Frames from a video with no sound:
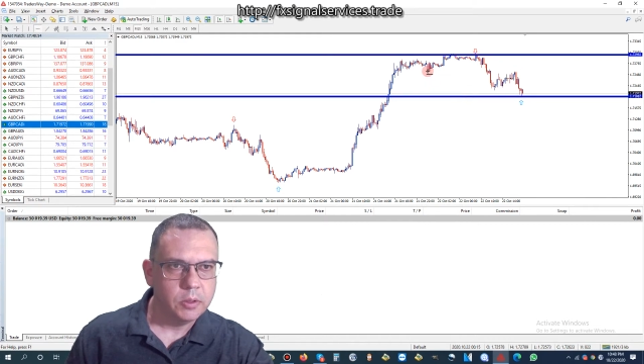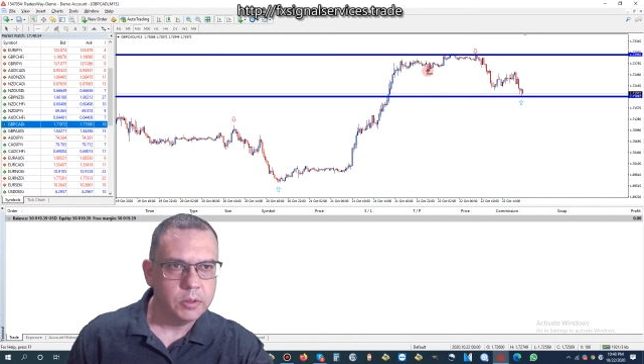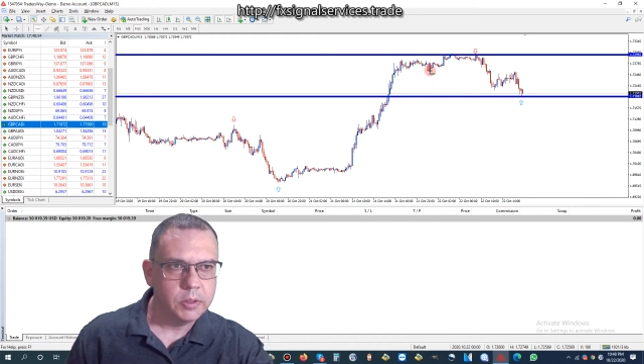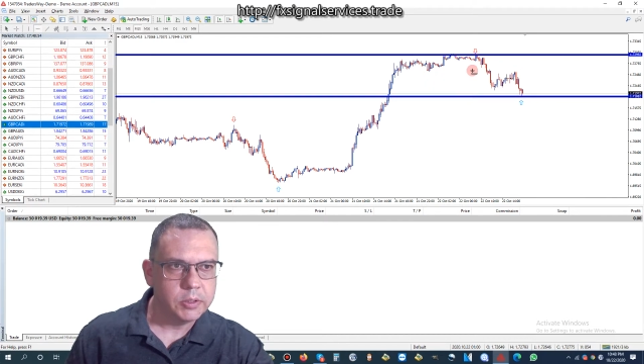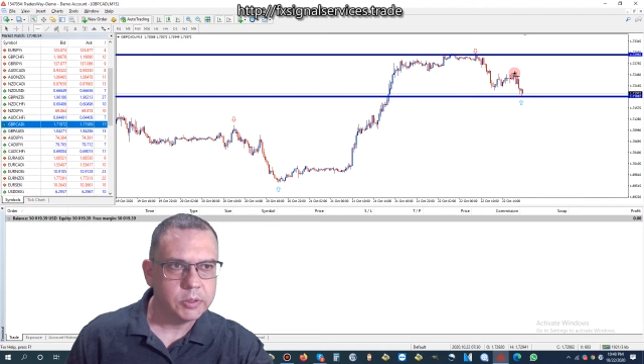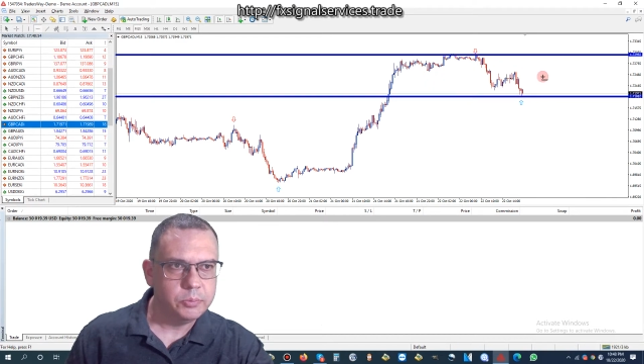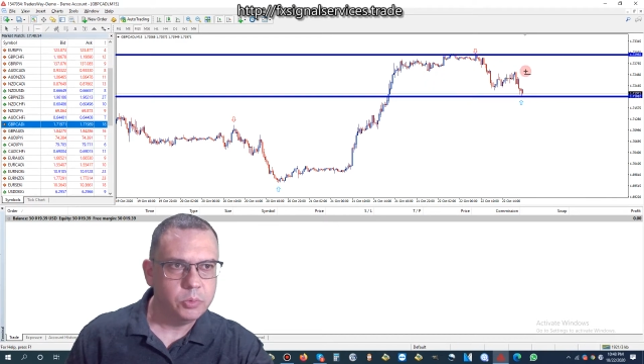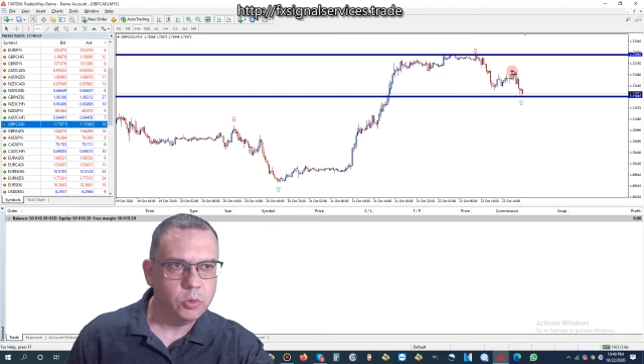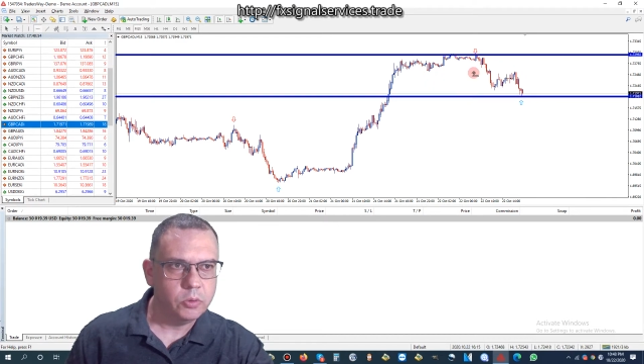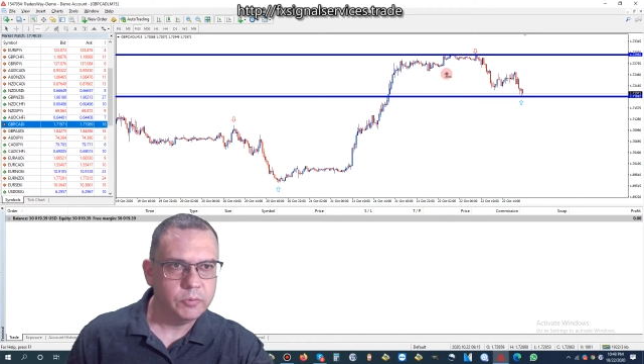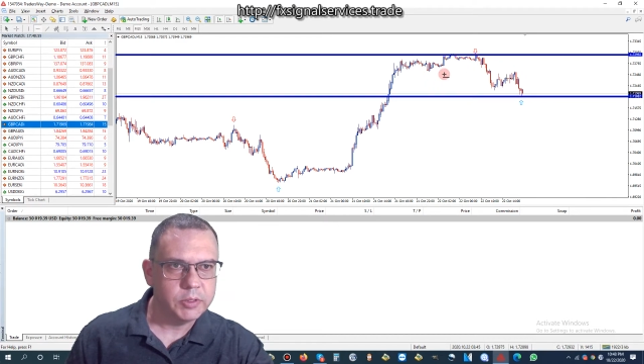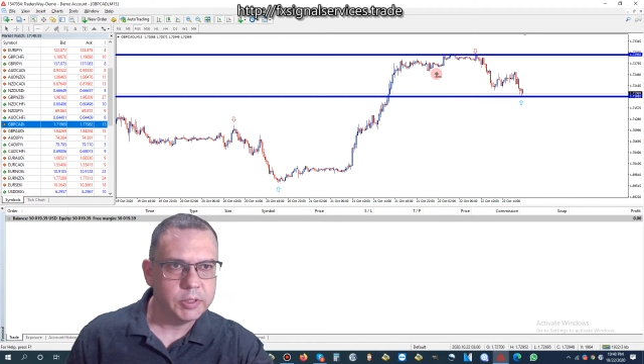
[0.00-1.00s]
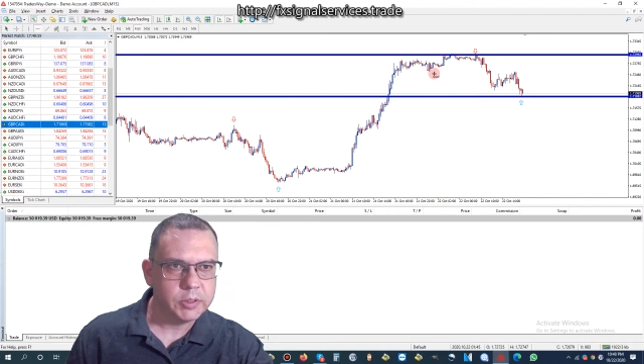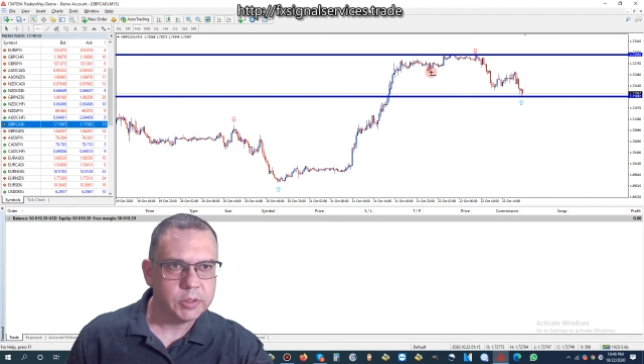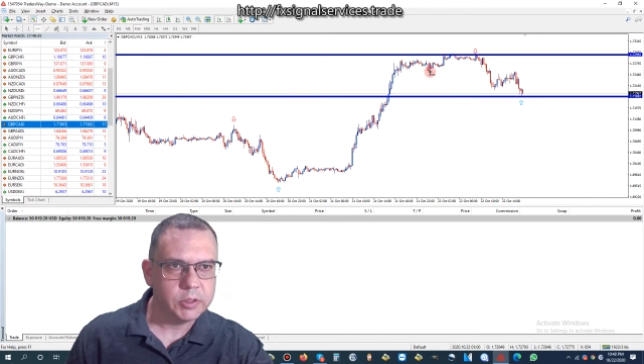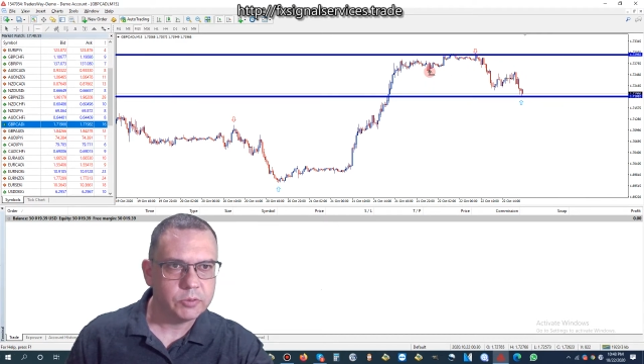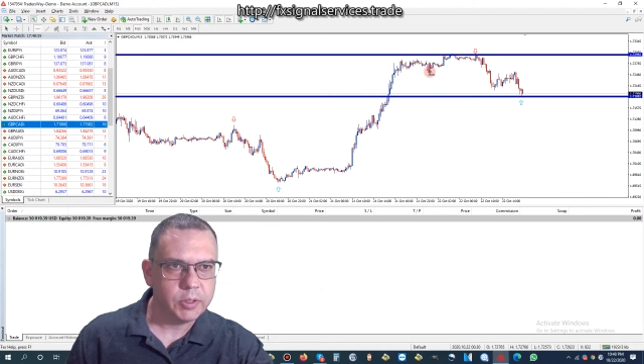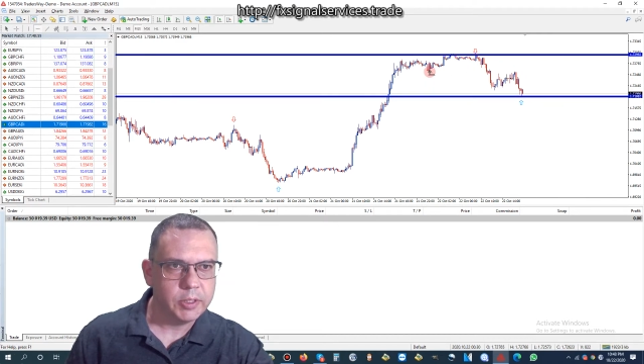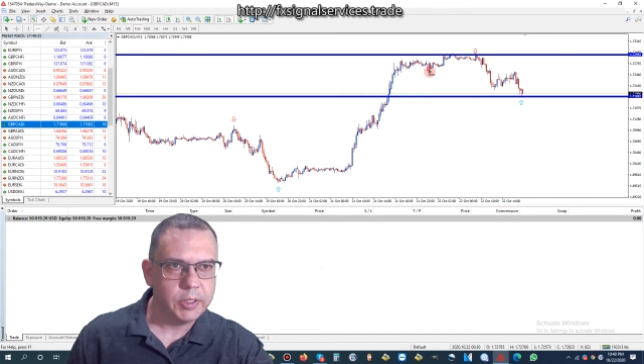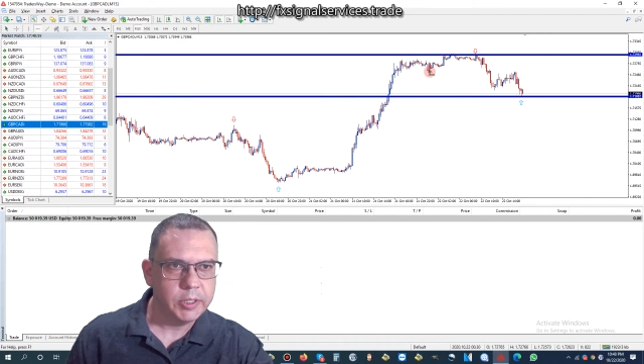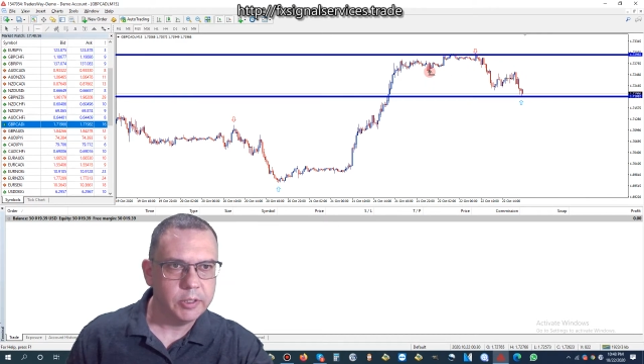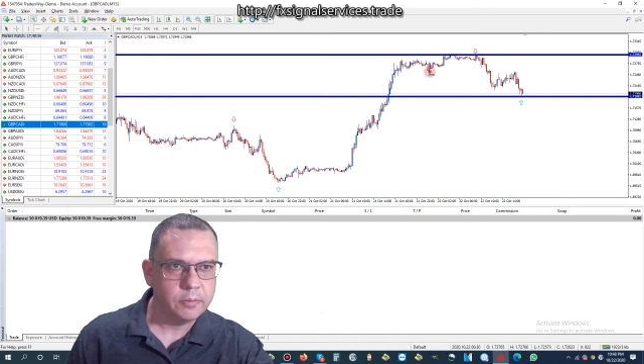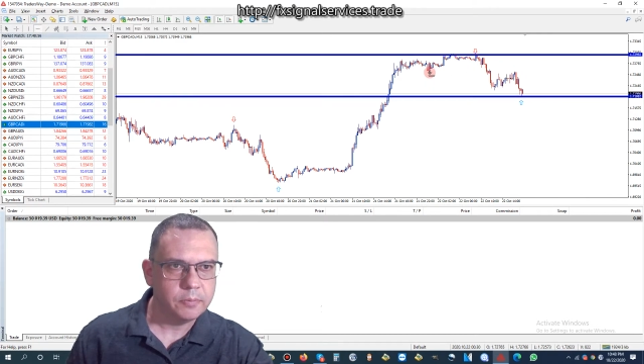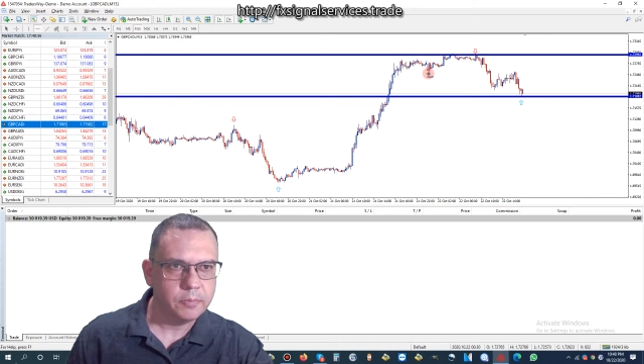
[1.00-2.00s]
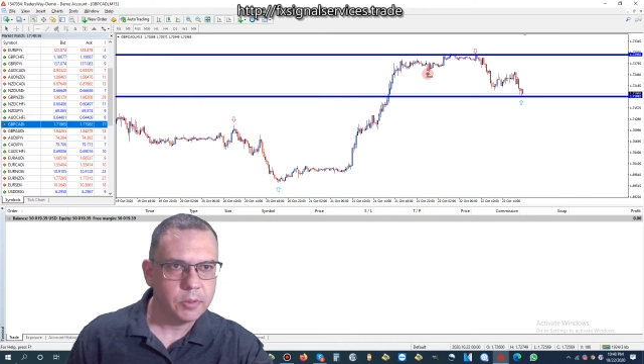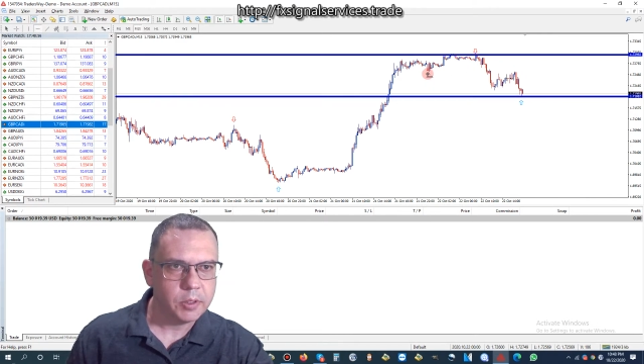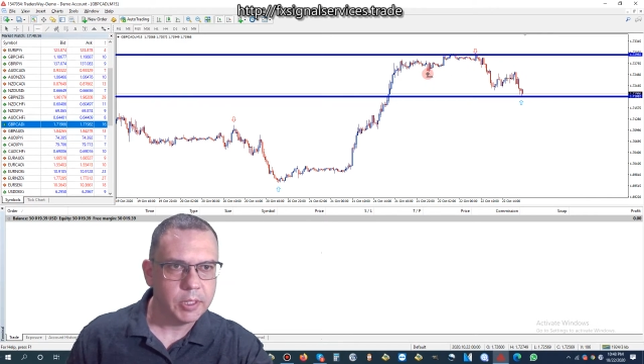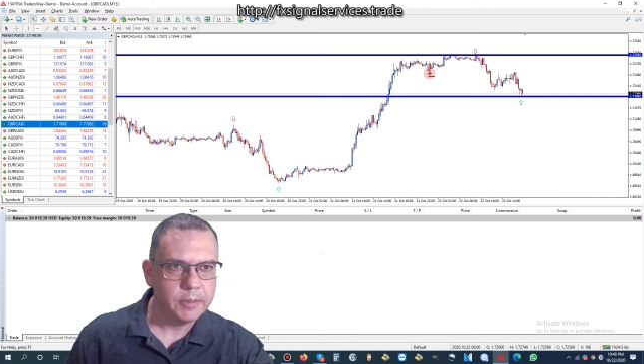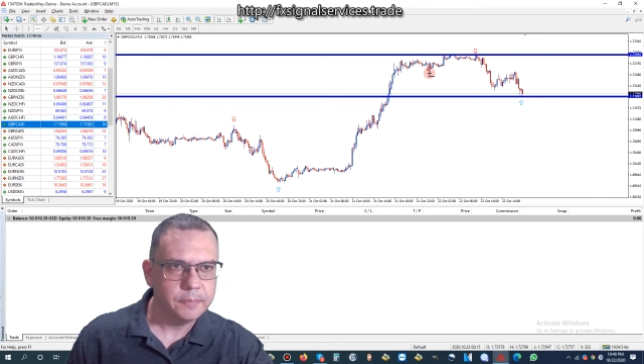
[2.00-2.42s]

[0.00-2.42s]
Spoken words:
and resistance right in here. Okay,